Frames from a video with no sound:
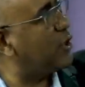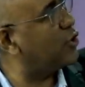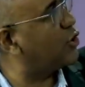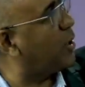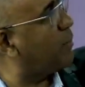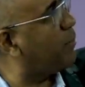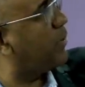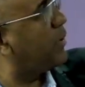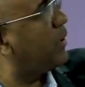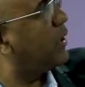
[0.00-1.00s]
jump
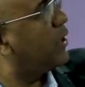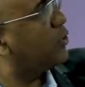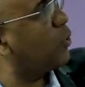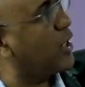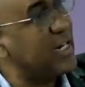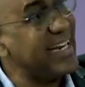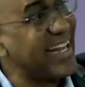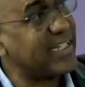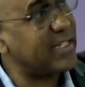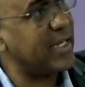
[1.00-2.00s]
to our
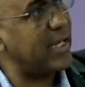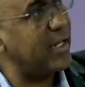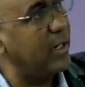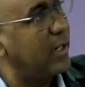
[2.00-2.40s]
next scale.